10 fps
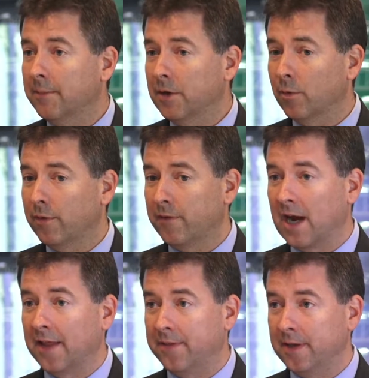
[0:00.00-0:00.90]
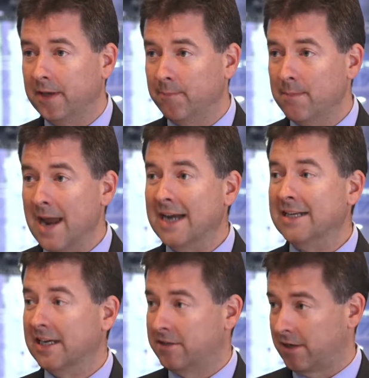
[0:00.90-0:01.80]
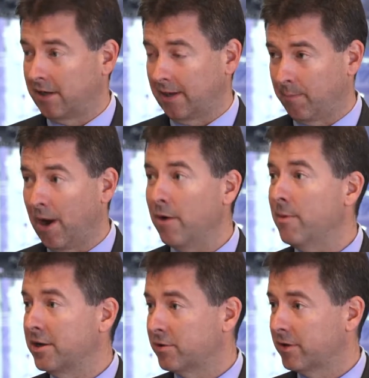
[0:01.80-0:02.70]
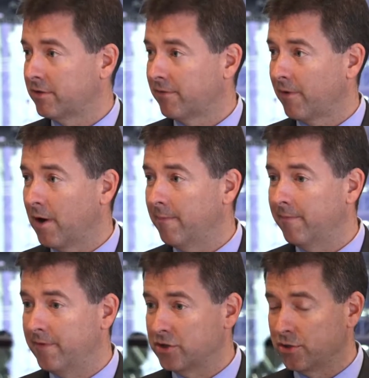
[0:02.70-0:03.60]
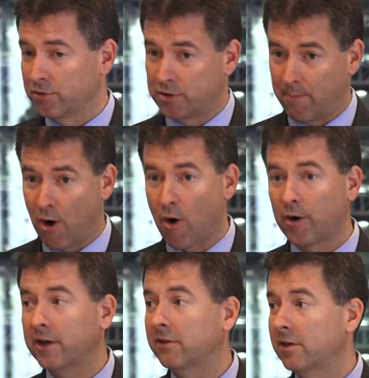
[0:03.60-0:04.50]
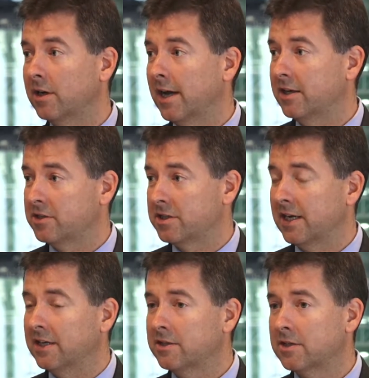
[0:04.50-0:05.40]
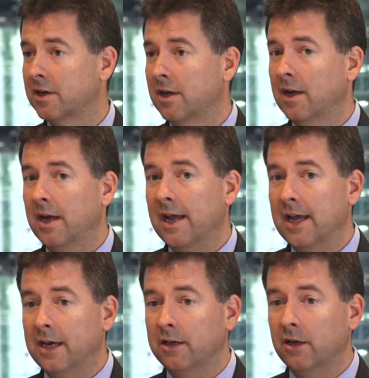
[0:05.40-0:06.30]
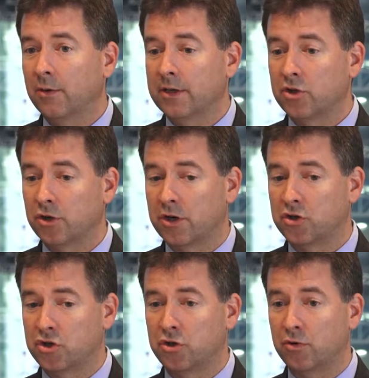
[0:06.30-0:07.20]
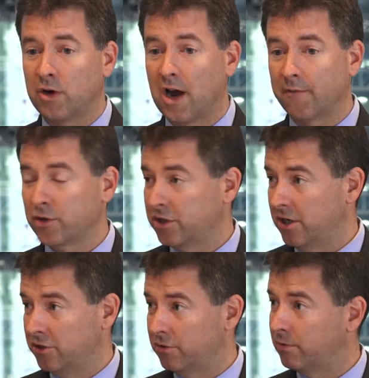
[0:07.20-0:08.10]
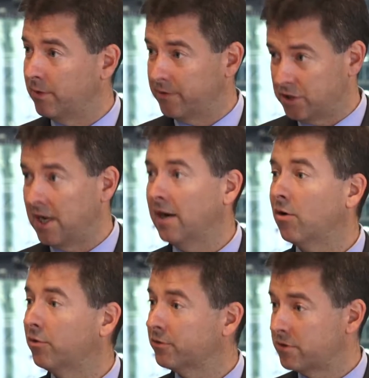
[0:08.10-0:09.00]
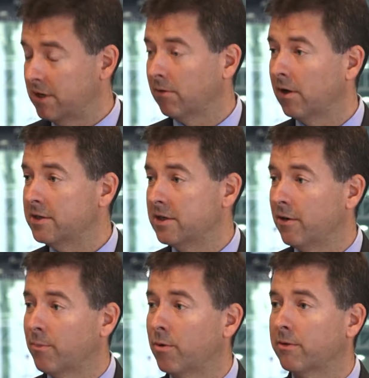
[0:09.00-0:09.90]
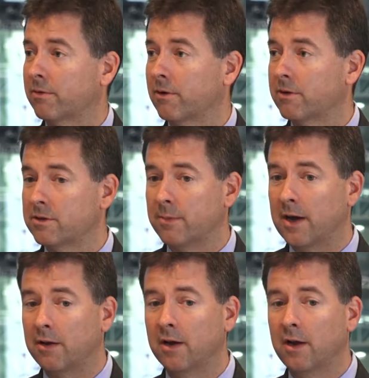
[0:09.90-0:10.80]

We've got the mandate to collect biometrics from visitors departing the United States. And it took us to conversations with stakeholders, the airlines and airport authorities, about